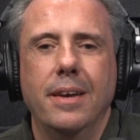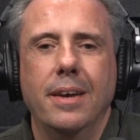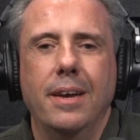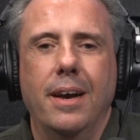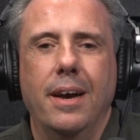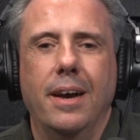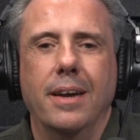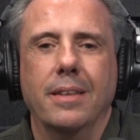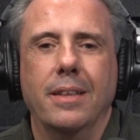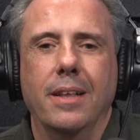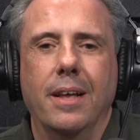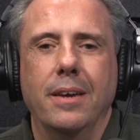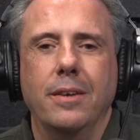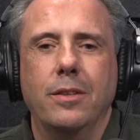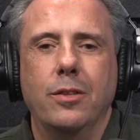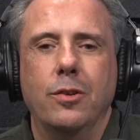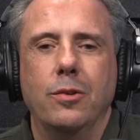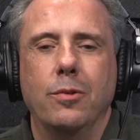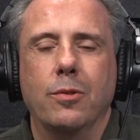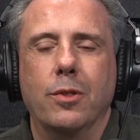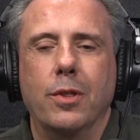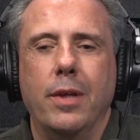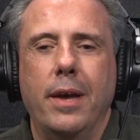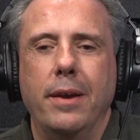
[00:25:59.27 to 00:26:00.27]
I'd like to
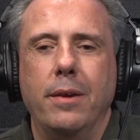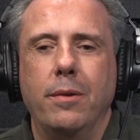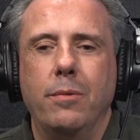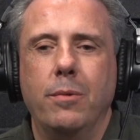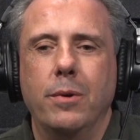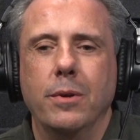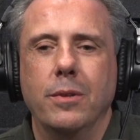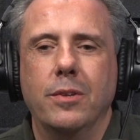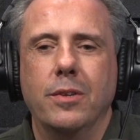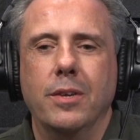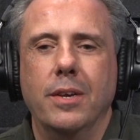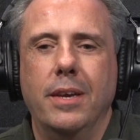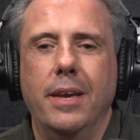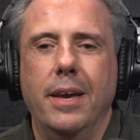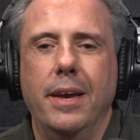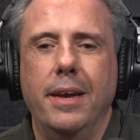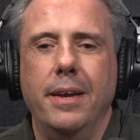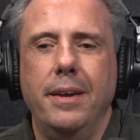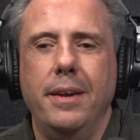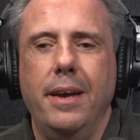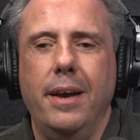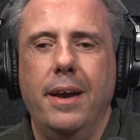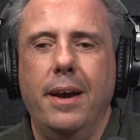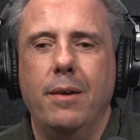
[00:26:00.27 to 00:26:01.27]
thank once
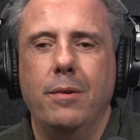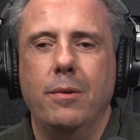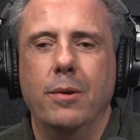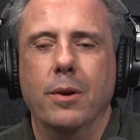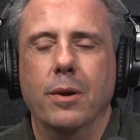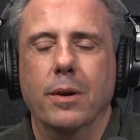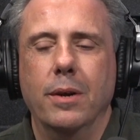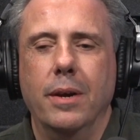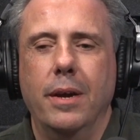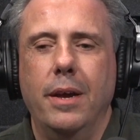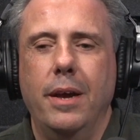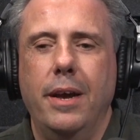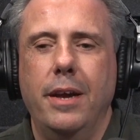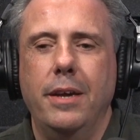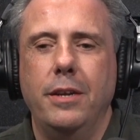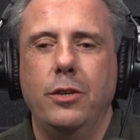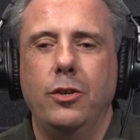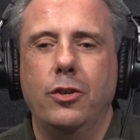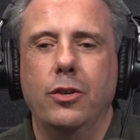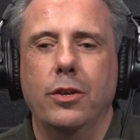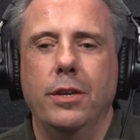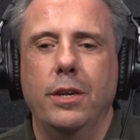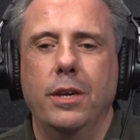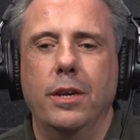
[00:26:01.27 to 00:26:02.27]
again our
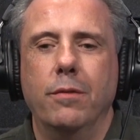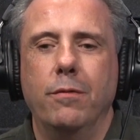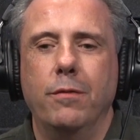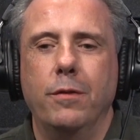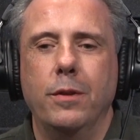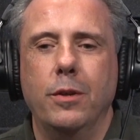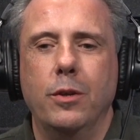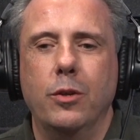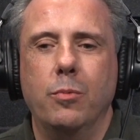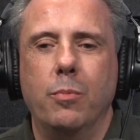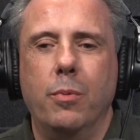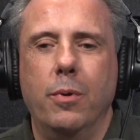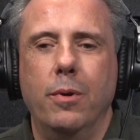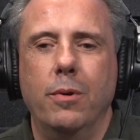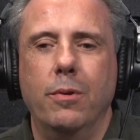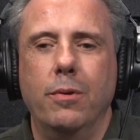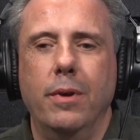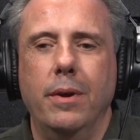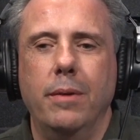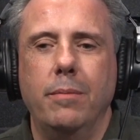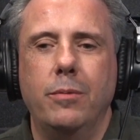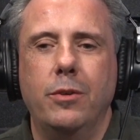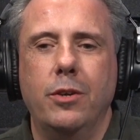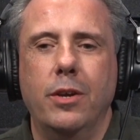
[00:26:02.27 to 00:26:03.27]
engineer for this
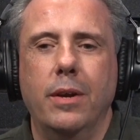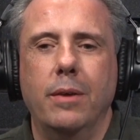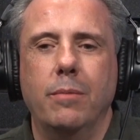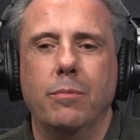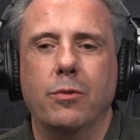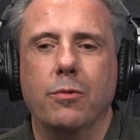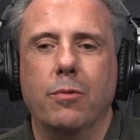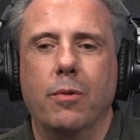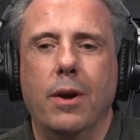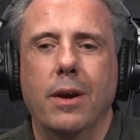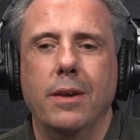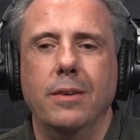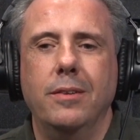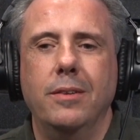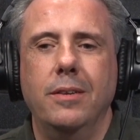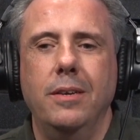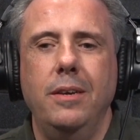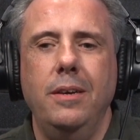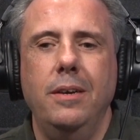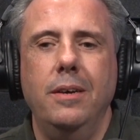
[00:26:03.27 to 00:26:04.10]
program, James Rossi.